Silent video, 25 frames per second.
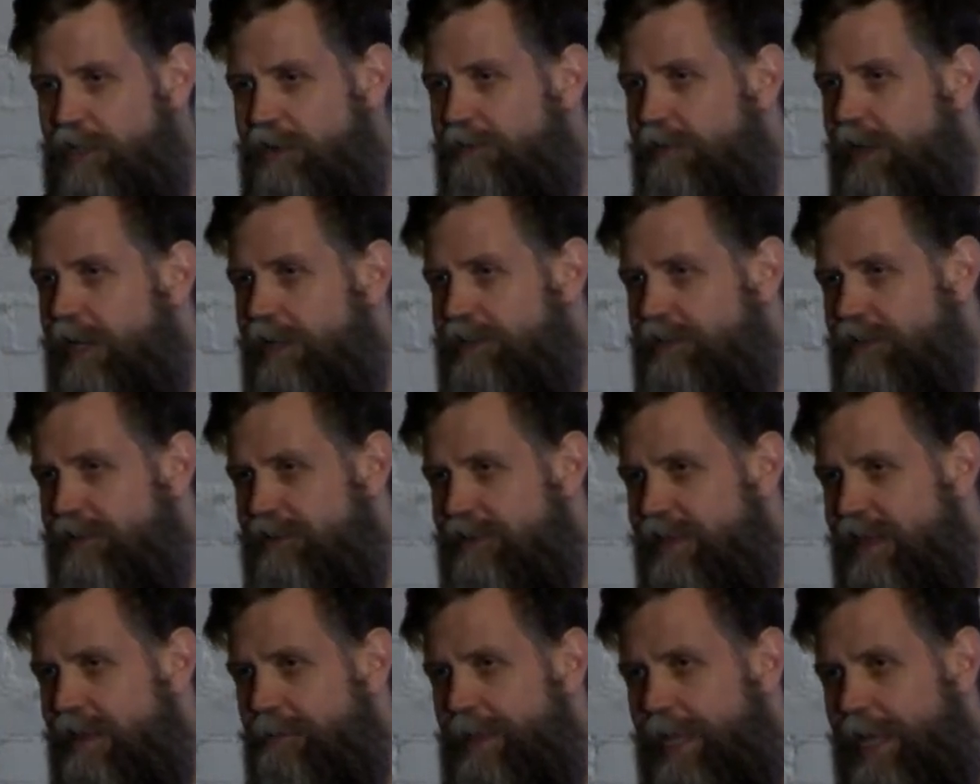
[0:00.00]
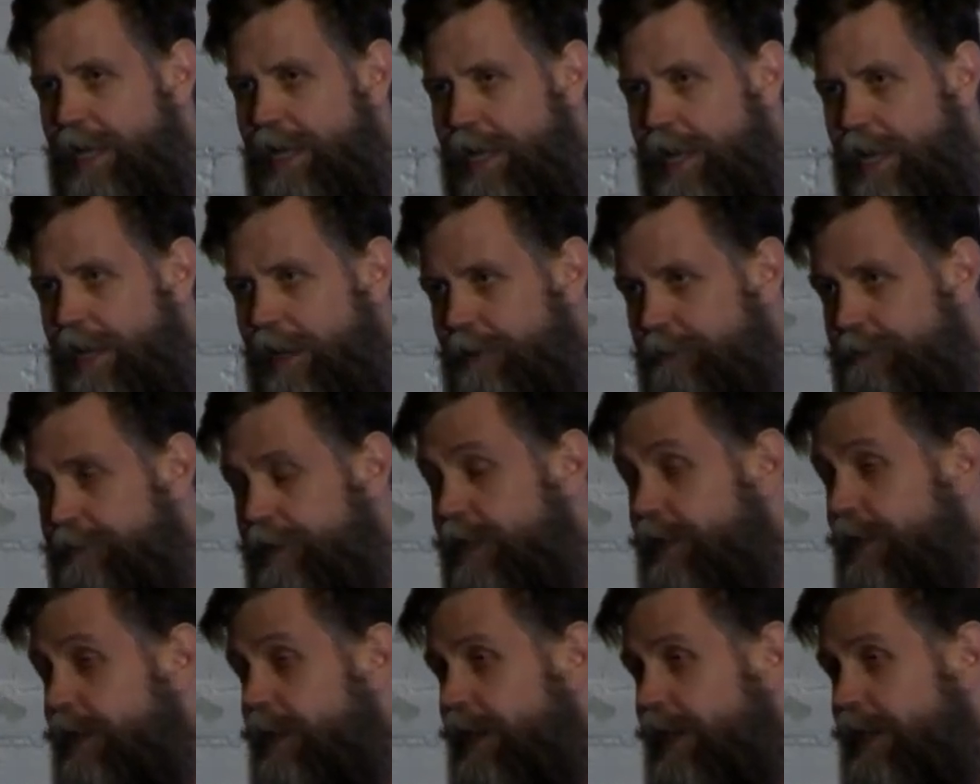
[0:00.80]
devices they may have
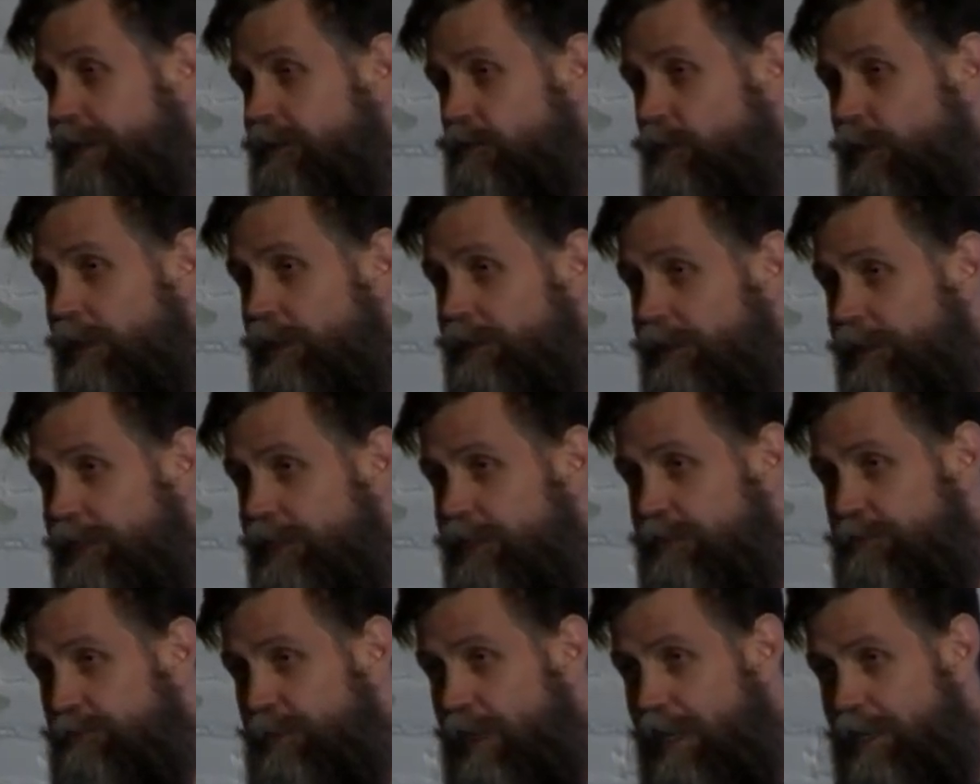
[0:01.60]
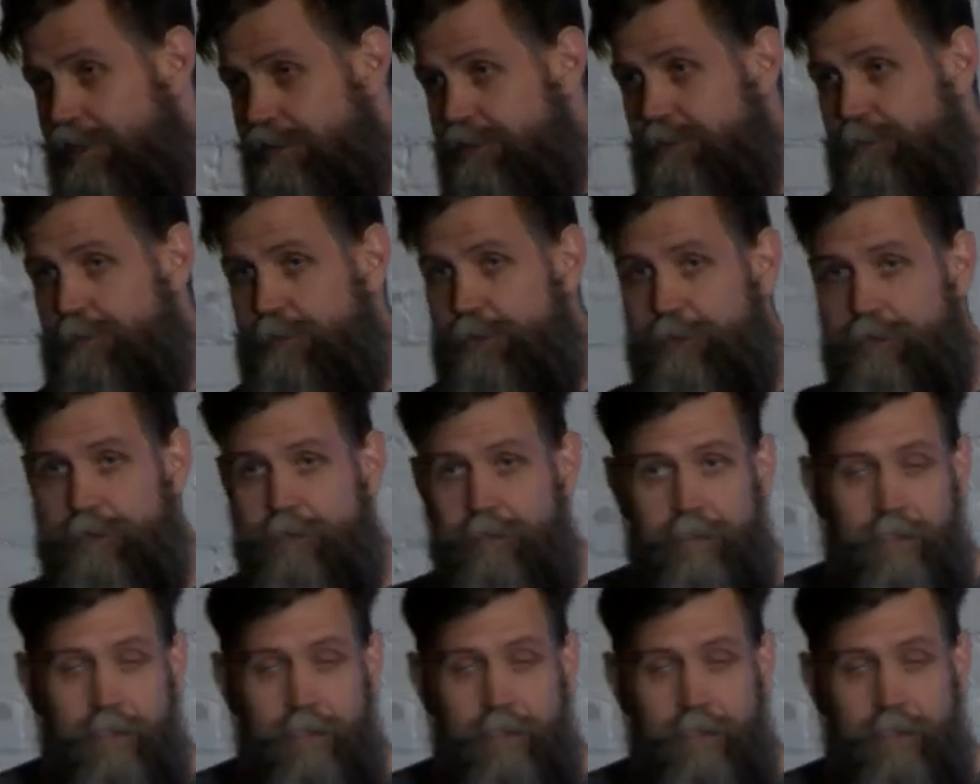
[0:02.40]
as quickly as possible.